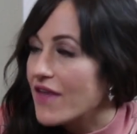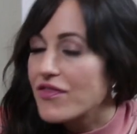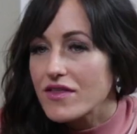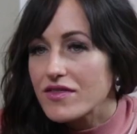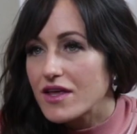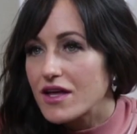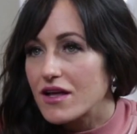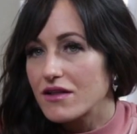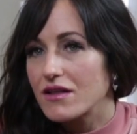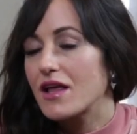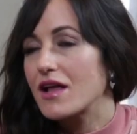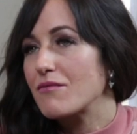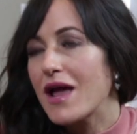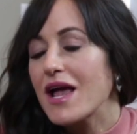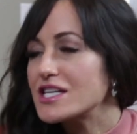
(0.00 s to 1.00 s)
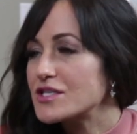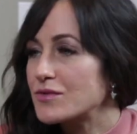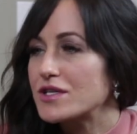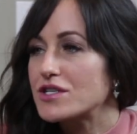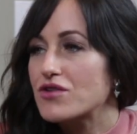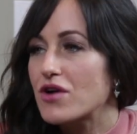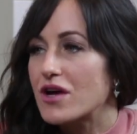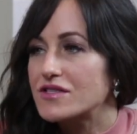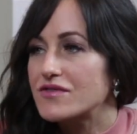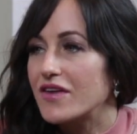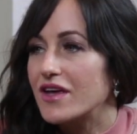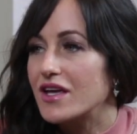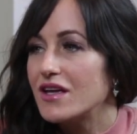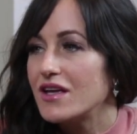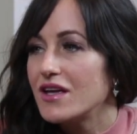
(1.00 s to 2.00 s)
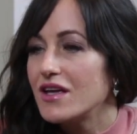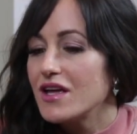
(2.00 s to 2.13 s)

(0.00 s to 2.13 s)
I think that, like, my husband does CrossFit,